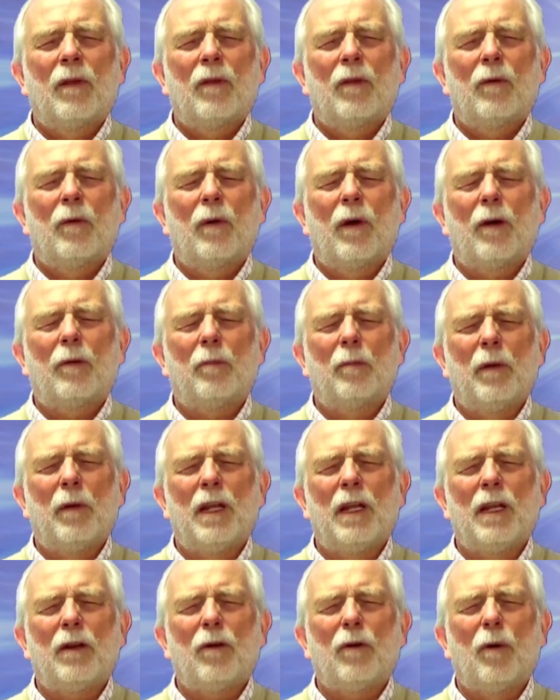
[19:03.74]
throughout
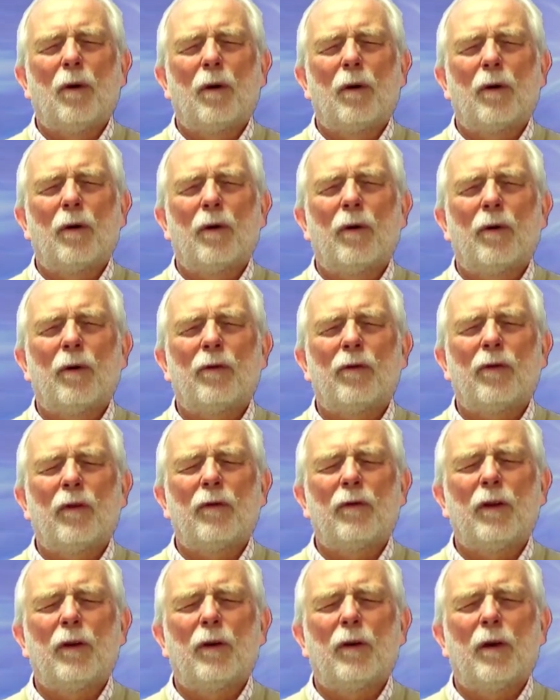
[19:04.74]
many quarters
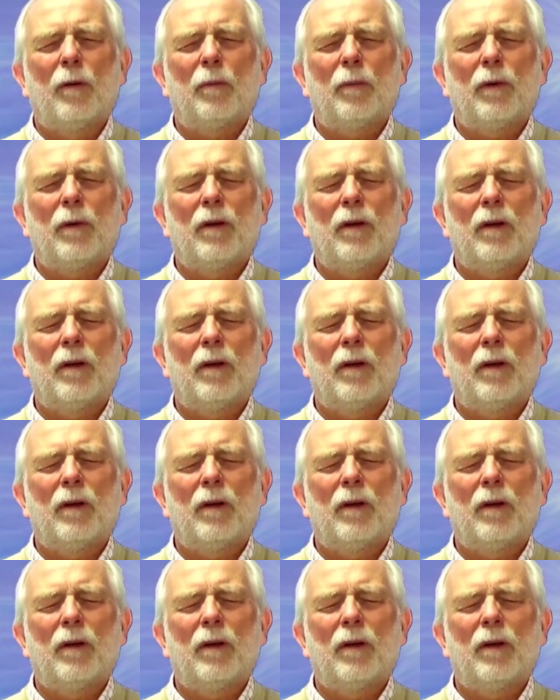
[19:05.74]
of Europe,